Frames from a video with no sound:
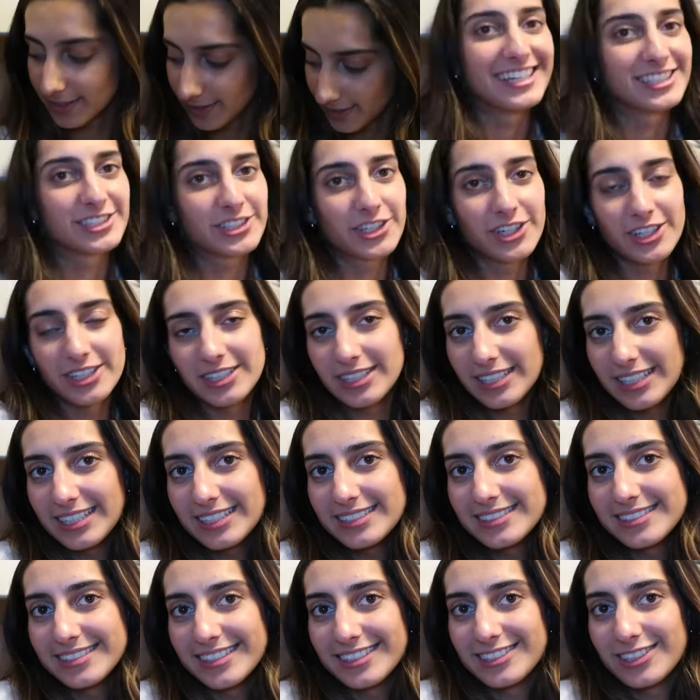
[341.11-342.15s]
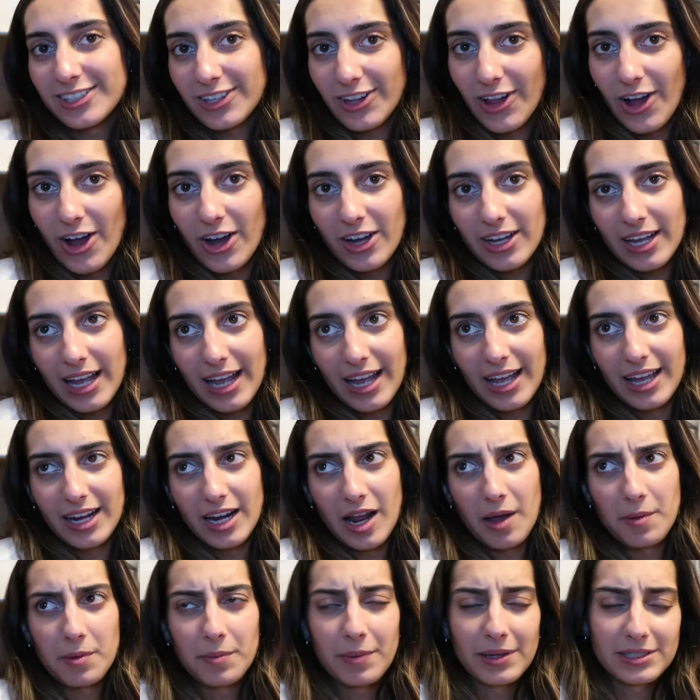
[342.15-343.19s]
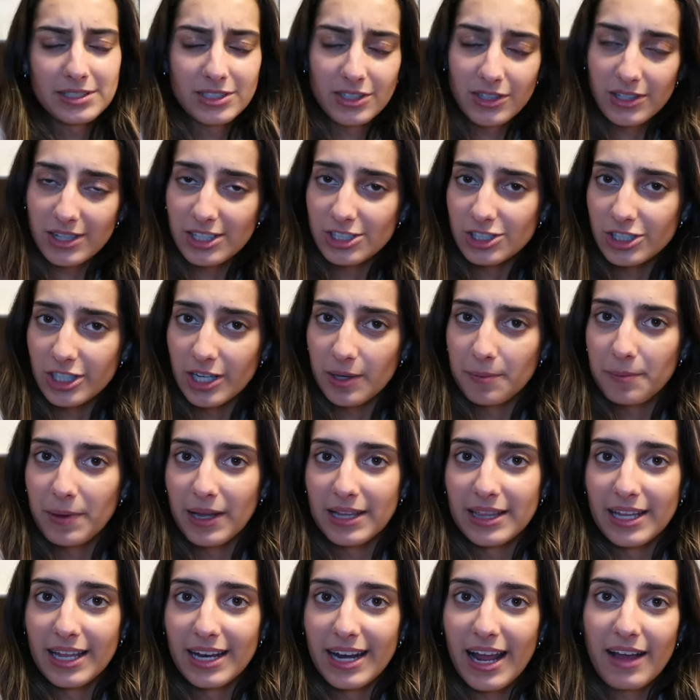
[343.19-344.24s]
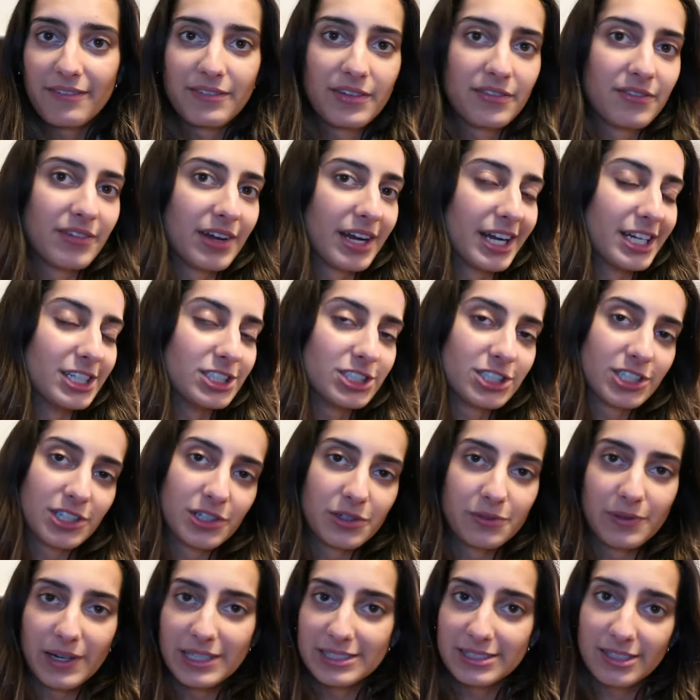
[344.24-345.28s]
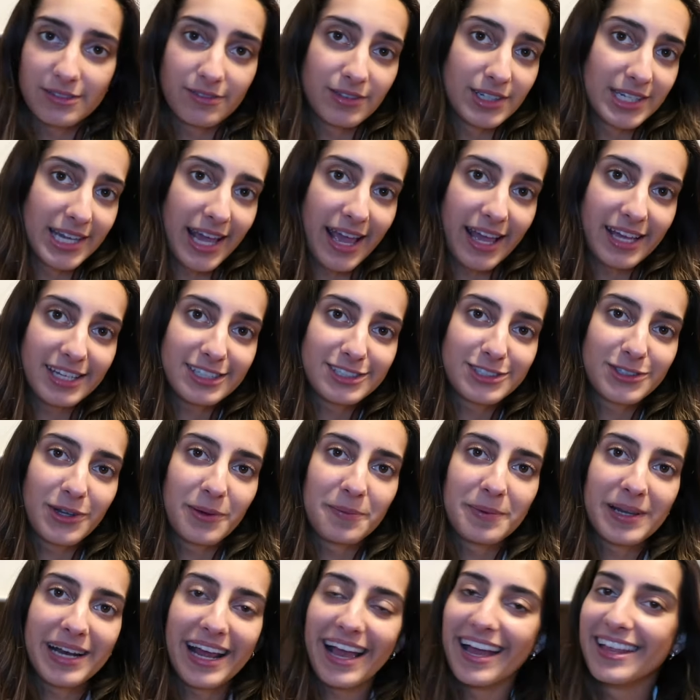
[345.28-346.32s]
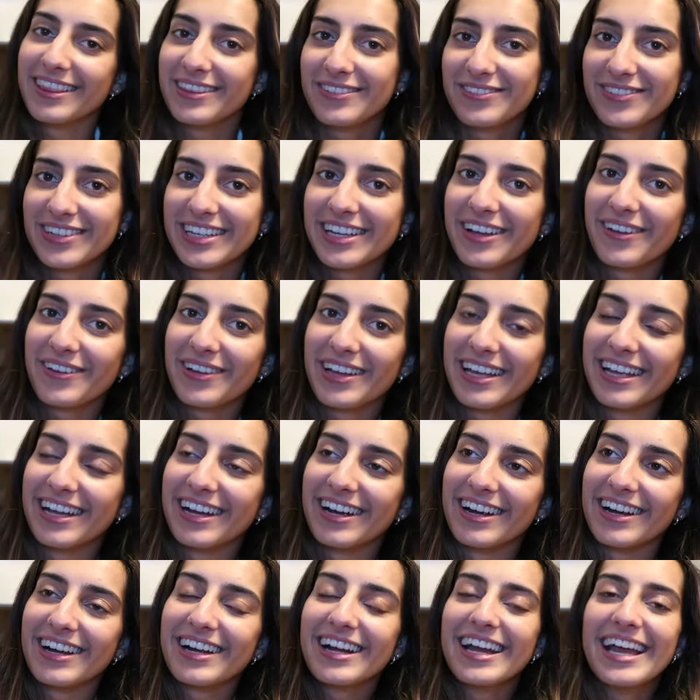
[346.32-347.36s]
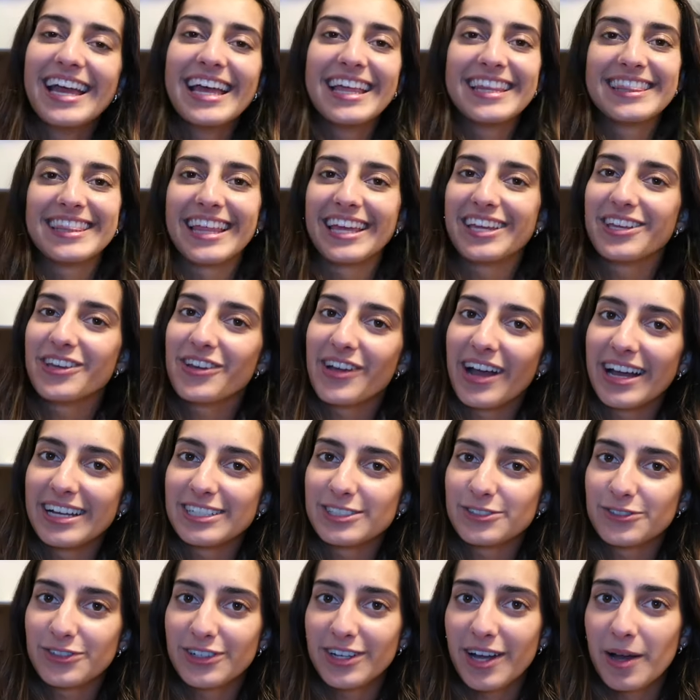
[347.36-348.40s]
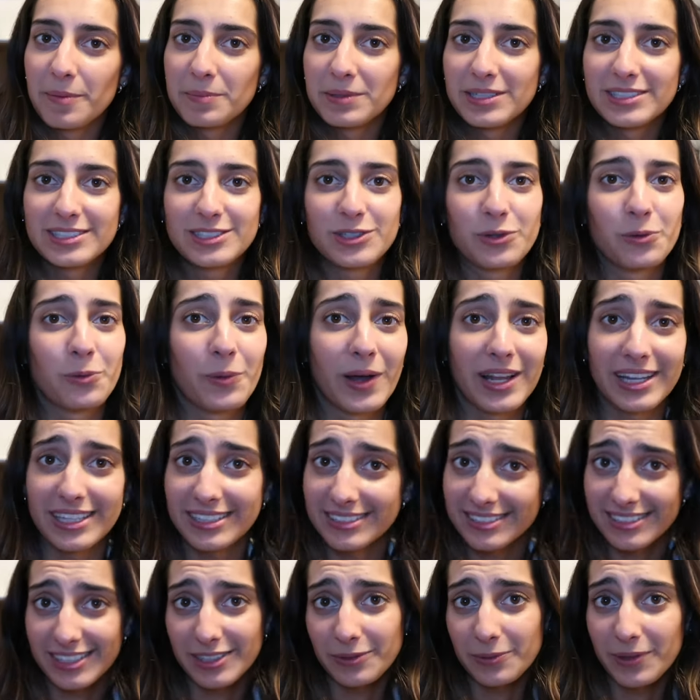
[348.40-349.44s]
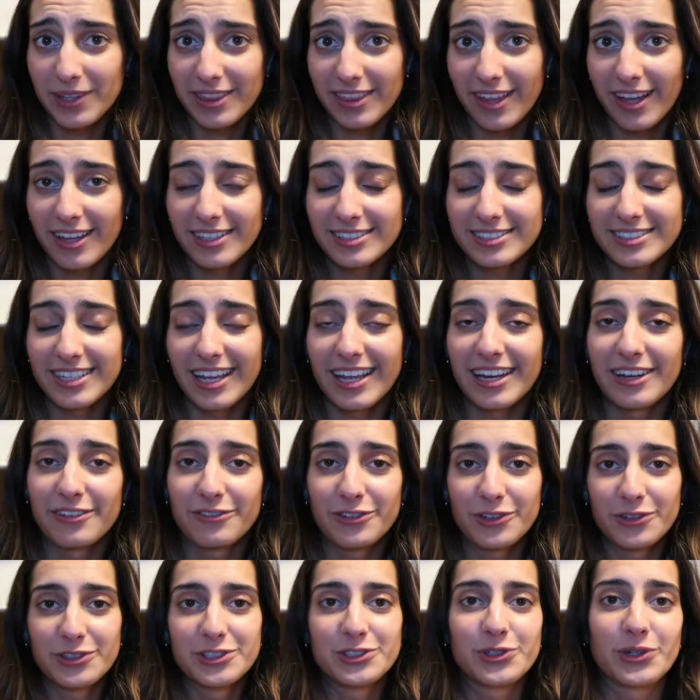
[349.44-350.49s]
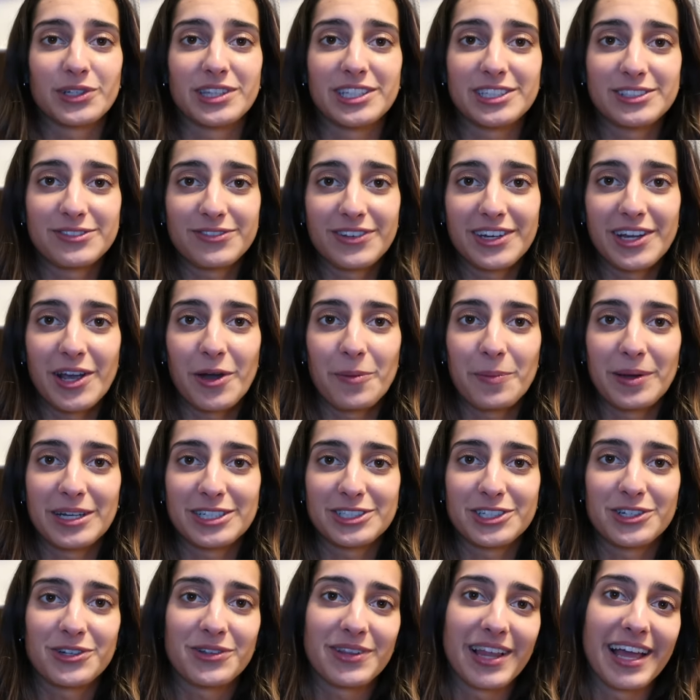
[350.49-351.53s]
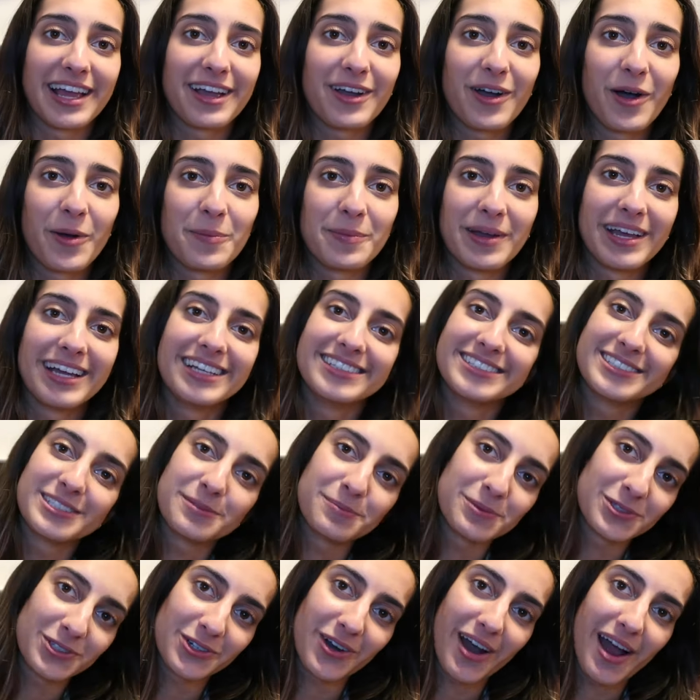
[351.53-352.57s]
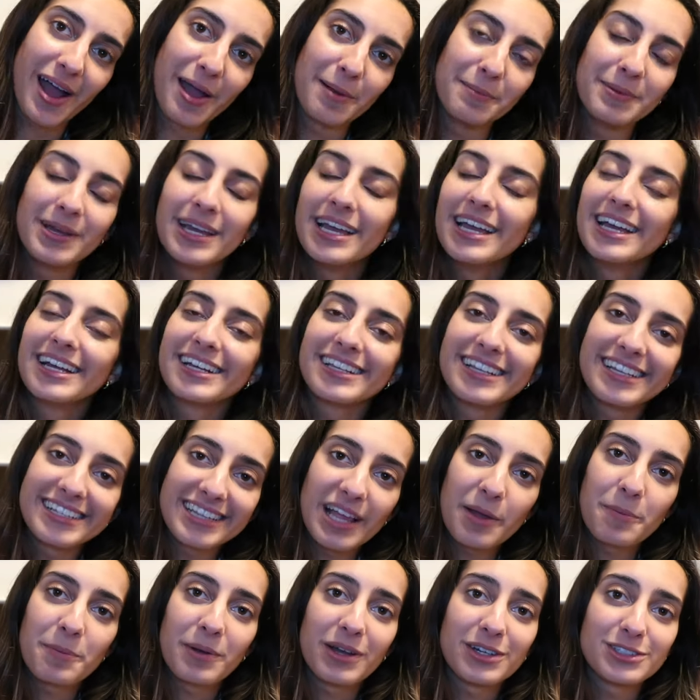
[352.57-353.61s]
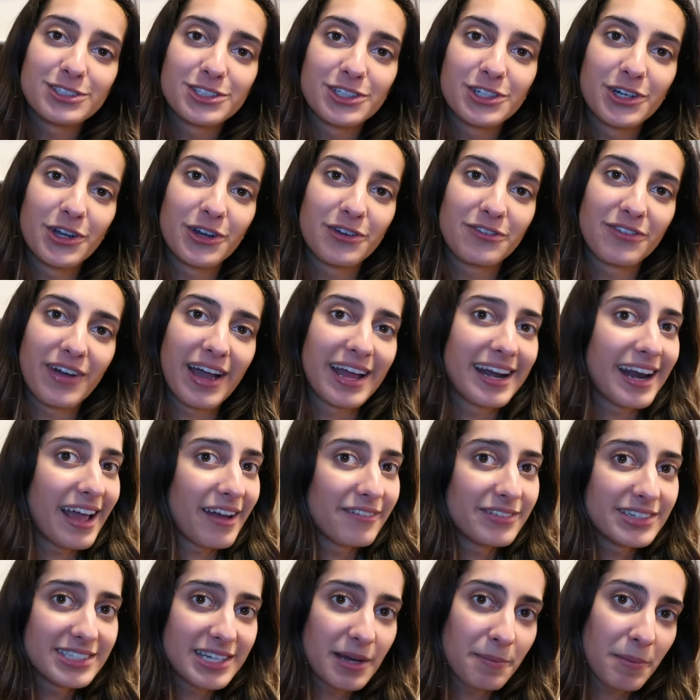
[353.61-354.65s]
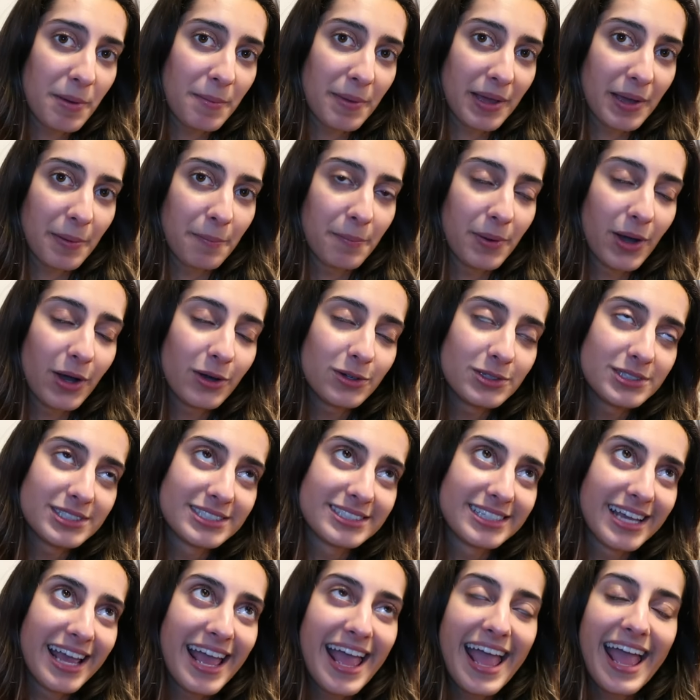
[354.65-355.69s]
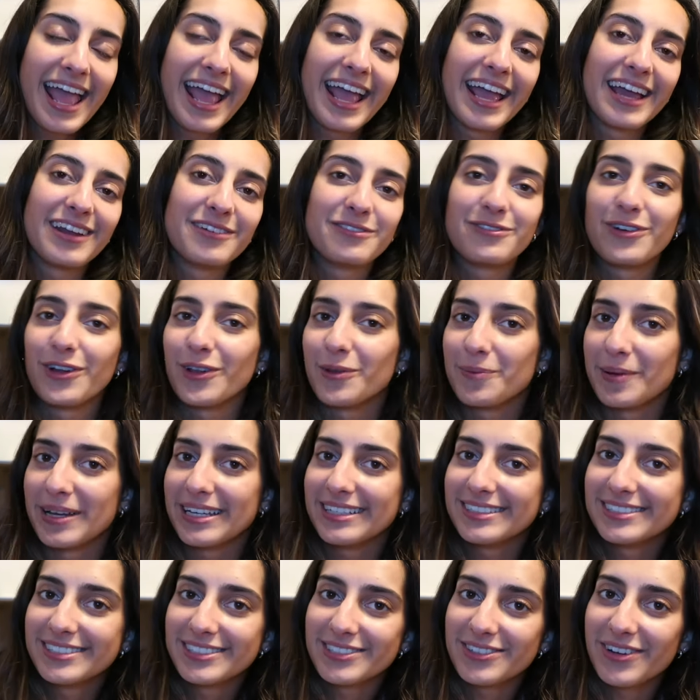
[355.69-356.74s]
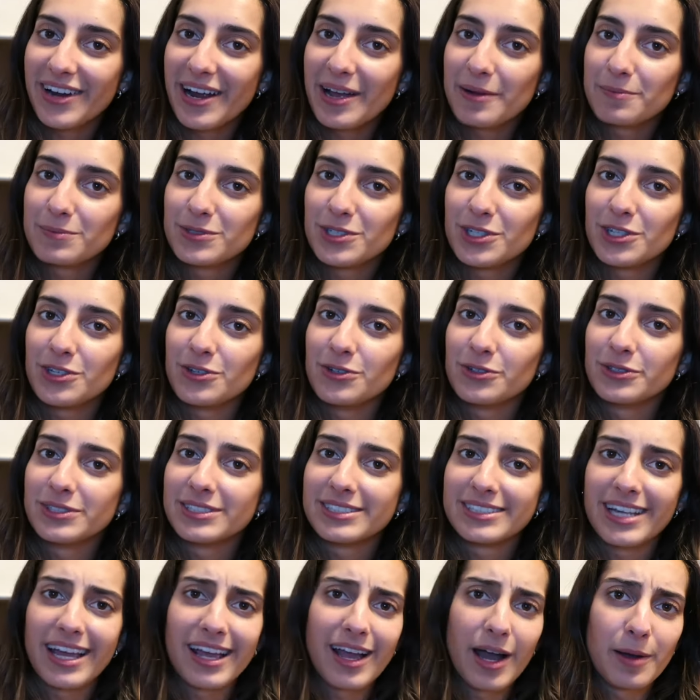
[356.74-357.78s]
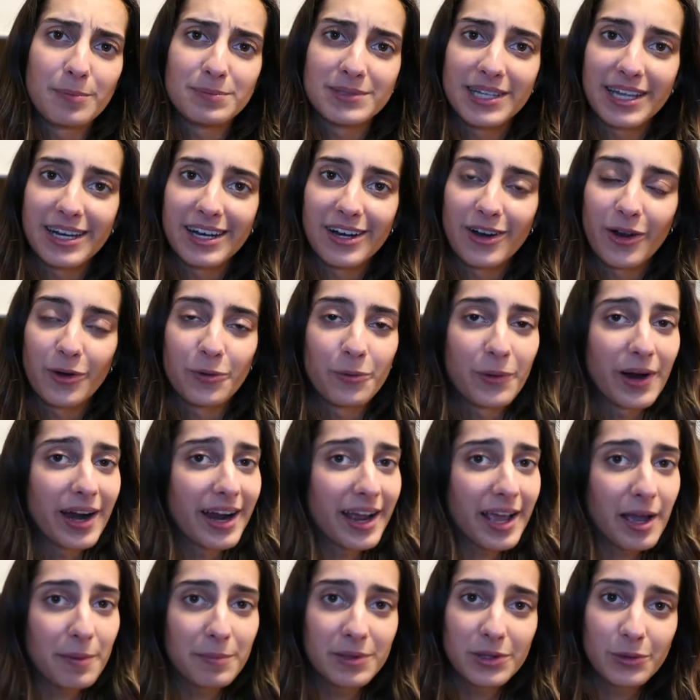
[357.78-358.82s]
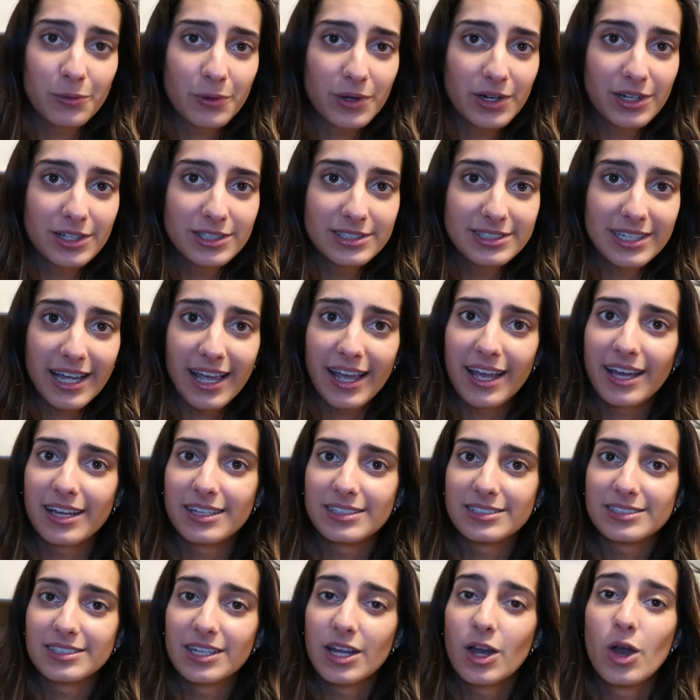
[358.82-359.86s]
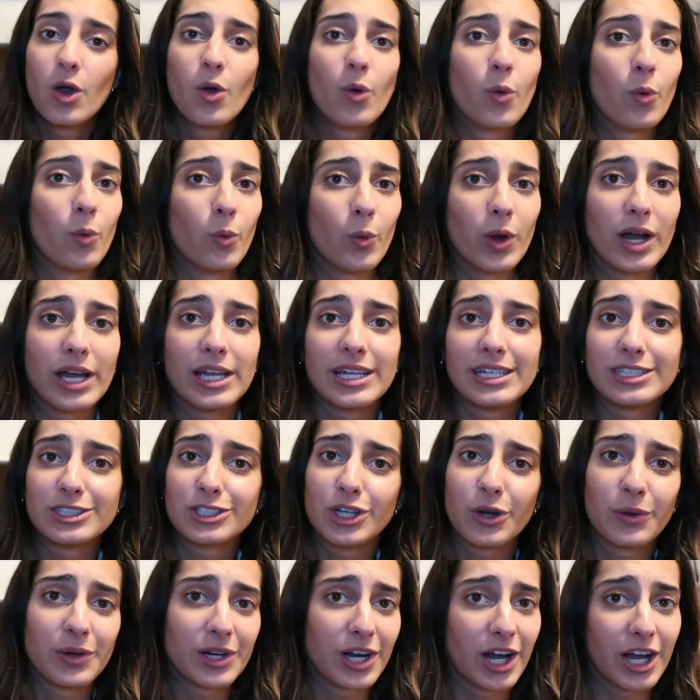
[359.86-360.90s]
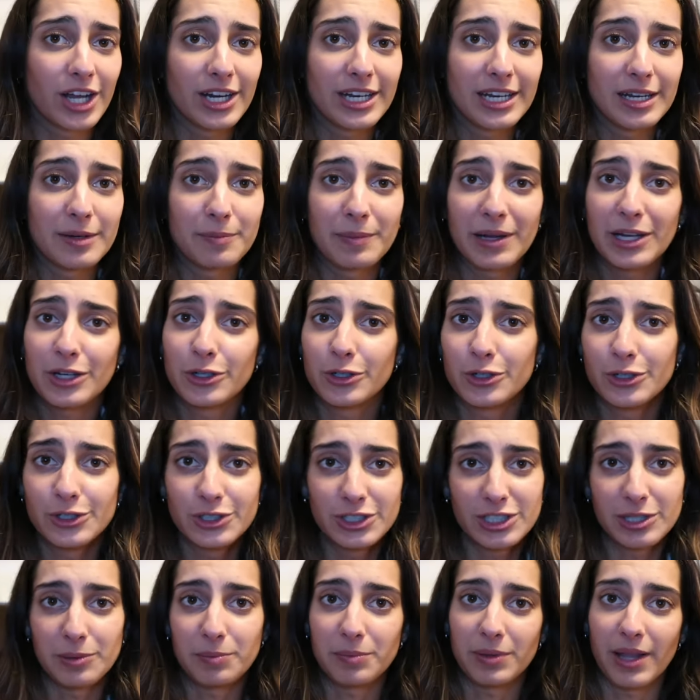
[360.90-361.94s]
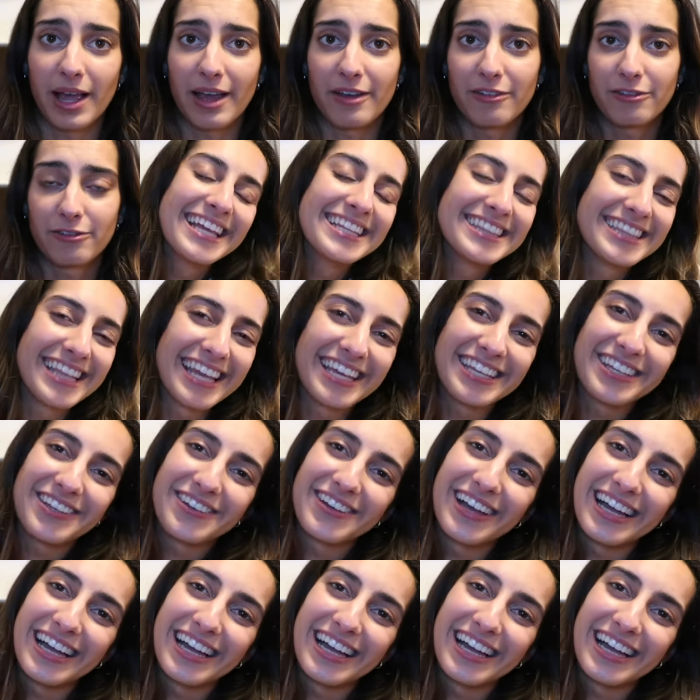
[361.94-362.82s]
It's currently 6 o'clock and I'm about to go to the gym and then have a very chill rest of the day. So I'm gonna end the video here. Thank you guys for coming to Wellington with us. And if you enjoyed this video, make sure you like, comment, and subscribe. Click that bell so you're notified every time I make a post, and follow my Instagram so you stay updated on where I am in the world and what is going on in my cruise ship life. Thank you